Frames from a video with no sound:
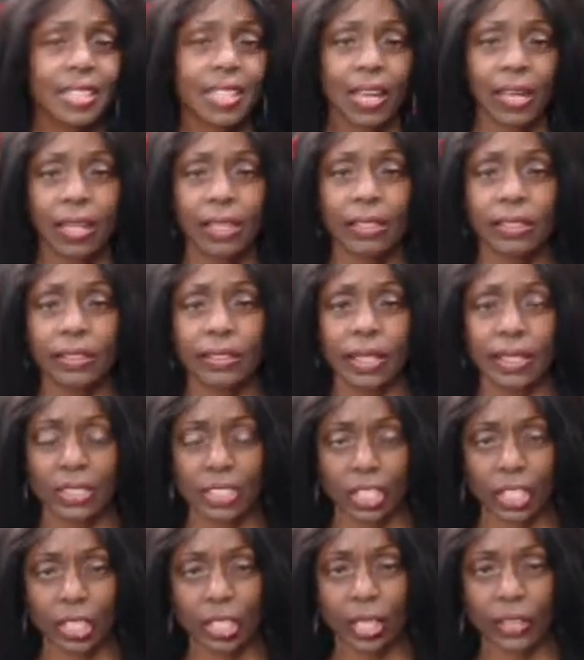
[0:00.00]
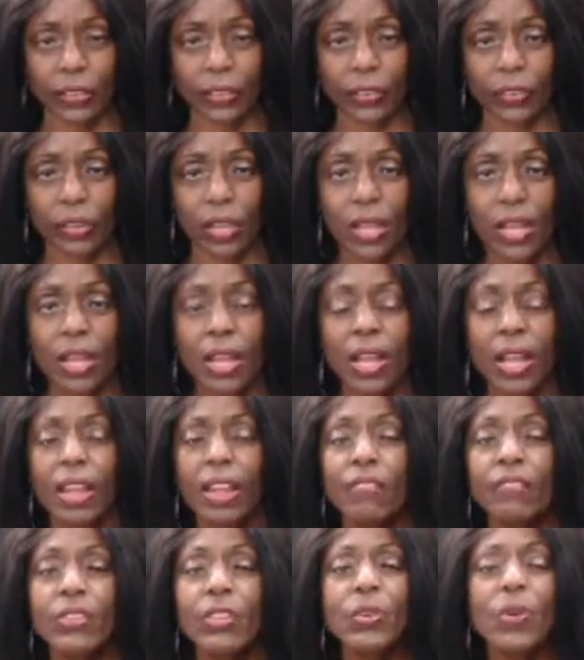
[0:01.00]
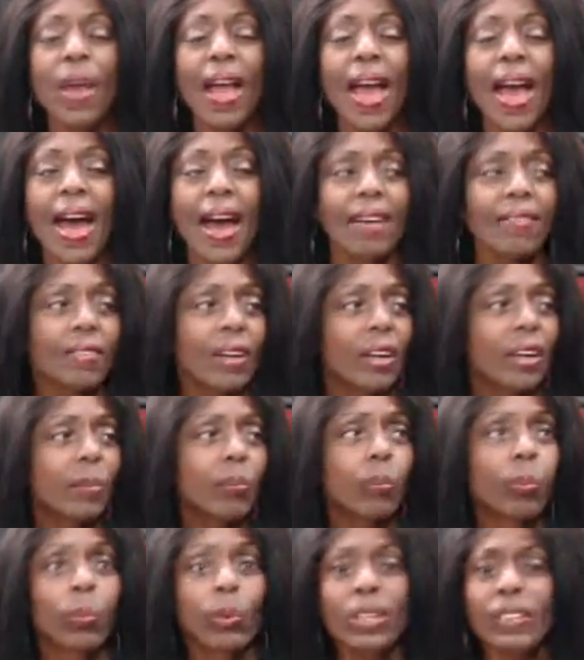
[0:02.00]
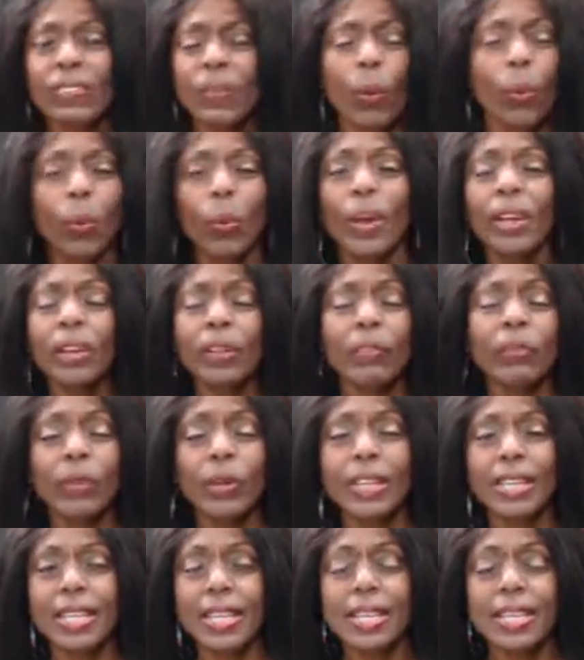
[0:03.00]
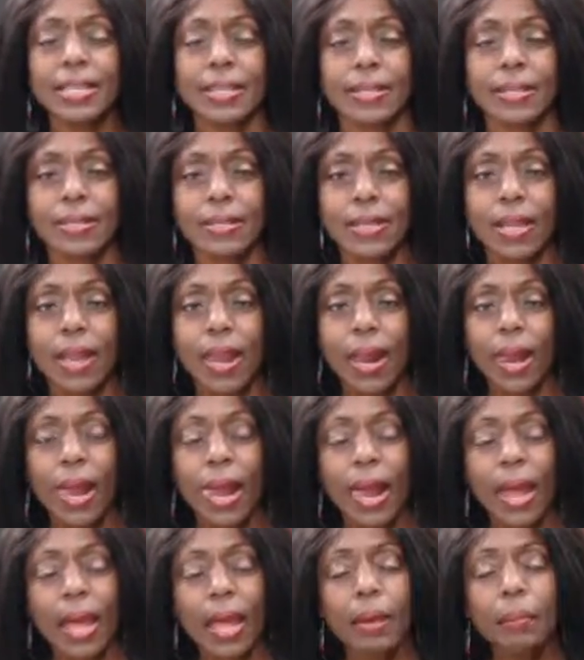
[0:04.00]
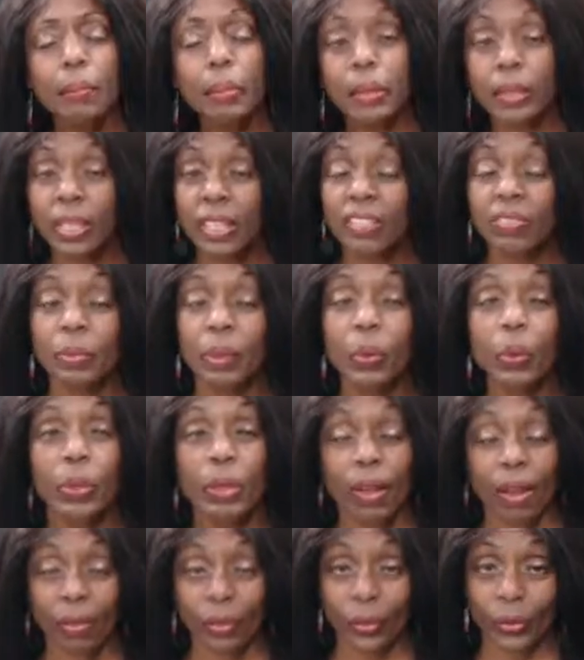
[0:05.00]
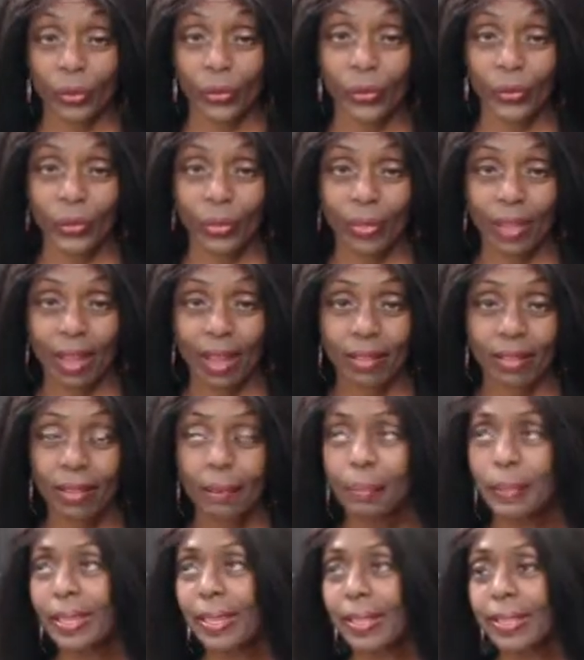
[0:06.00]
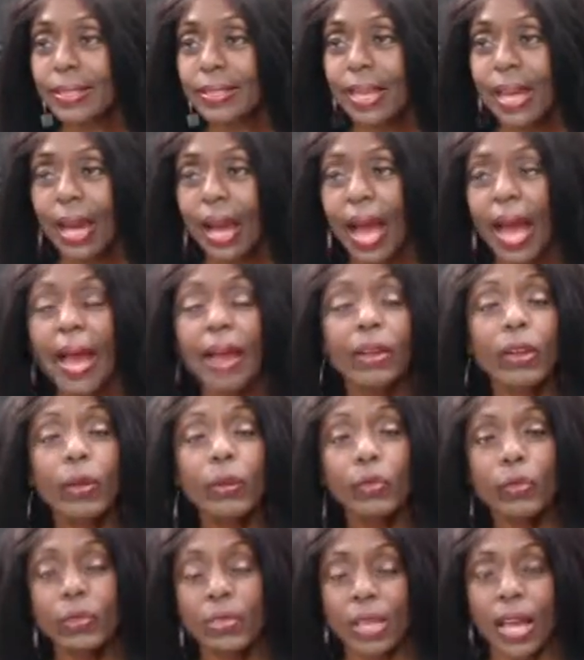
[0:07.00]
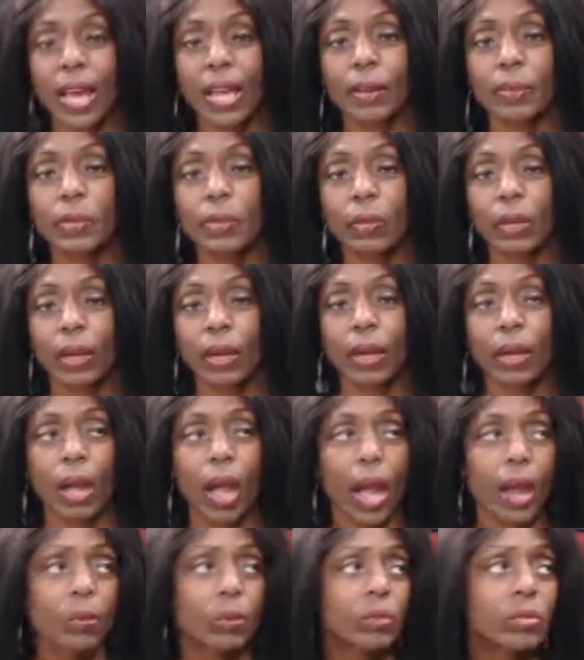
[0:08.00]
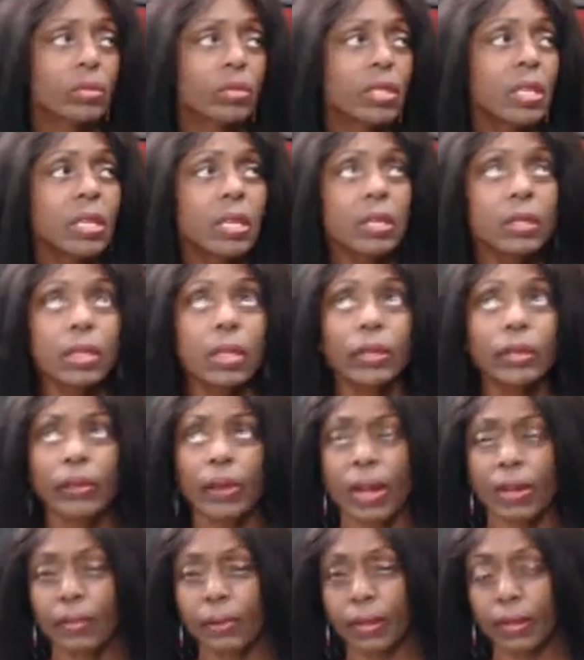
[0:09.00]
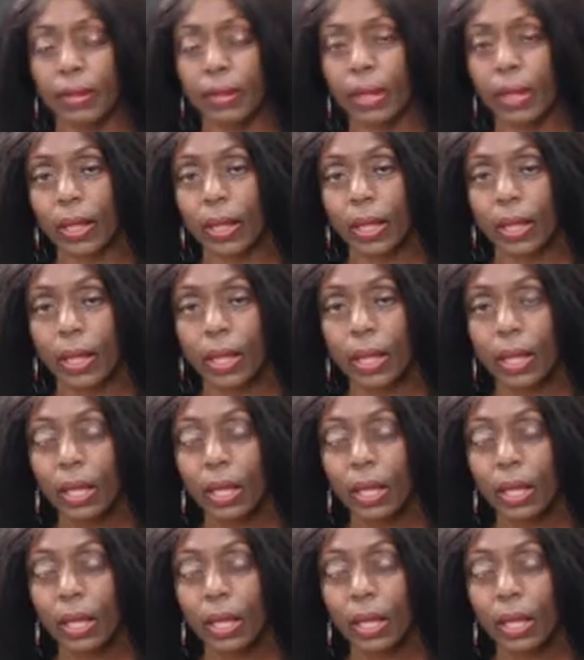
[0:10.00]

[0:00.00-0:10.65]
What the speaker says: that's cluttered, if you have a brief, whatever it is, and believe me, we all go through that, because I go through times where I will declutter everything